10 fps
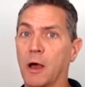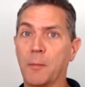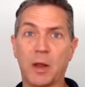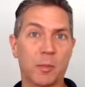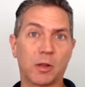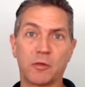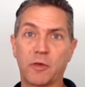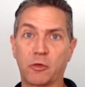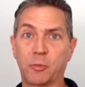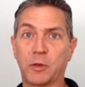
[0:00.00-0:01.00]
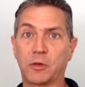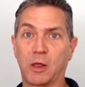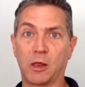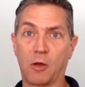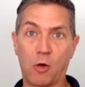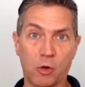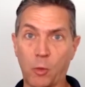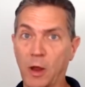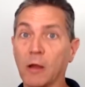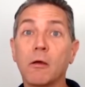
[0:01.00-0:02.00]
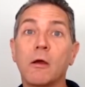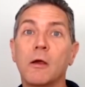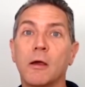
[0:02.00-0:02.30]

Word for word: A minimal investment in hardware